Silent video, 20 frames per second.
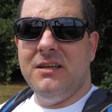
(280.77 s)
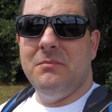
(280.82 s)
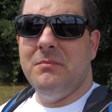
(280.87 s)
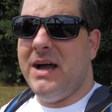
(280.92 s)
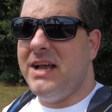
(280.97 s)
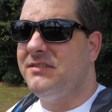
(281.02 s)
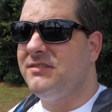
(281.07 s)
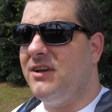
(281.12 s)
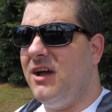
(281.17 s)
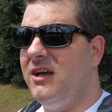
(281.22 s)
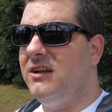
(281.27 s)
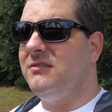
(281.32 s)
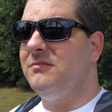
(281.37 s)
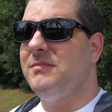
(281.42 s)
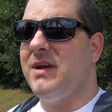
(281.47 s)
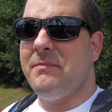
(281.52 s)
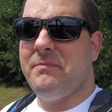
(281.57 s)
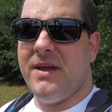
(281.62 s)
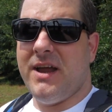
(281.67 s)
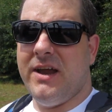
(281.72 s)
my son,
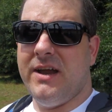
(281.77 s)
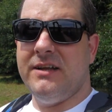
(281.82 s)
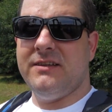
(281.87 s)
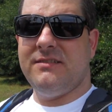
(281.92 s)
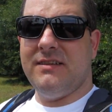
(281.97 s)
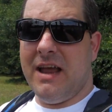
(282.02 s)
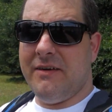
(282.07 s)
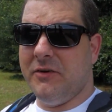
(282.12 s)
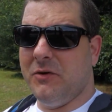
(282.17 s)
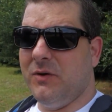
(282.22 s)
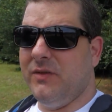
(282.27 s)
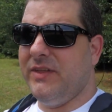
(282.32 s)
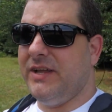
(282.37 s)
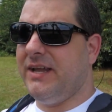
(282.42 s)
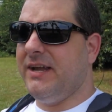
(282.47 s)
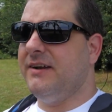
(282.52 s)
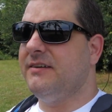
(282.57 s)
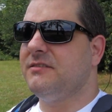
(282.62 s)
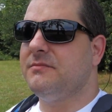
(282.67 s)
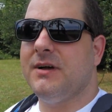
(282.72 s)
my parents, everyone that
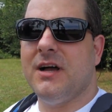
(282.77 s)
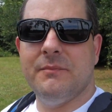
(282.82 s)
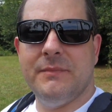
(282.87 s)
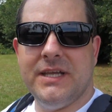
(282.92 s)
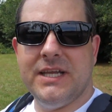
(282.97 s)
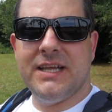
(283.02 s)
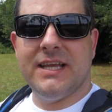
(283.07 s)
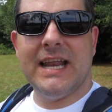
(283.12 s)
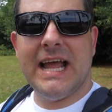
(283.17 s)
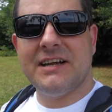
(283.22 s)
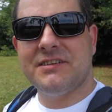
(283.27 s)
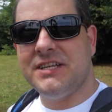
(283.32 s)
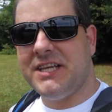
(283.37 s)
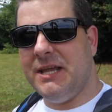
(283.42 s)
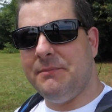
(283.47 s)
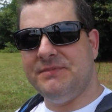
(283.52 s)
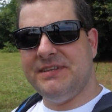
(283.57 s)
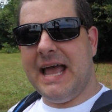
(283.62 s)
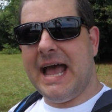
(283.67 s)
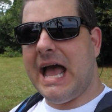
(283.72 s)
cares about me can actually
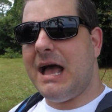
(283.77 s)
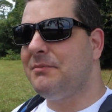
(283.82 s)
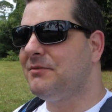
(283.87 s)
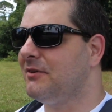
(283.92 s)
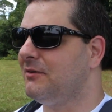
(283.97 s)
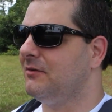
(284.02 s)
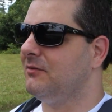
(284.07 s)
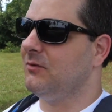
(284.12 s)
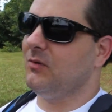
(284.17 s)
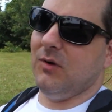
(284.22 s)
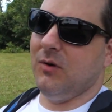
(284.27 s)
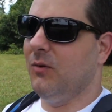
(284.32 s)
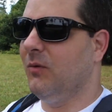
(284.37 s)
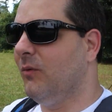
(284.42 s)
keep tabs on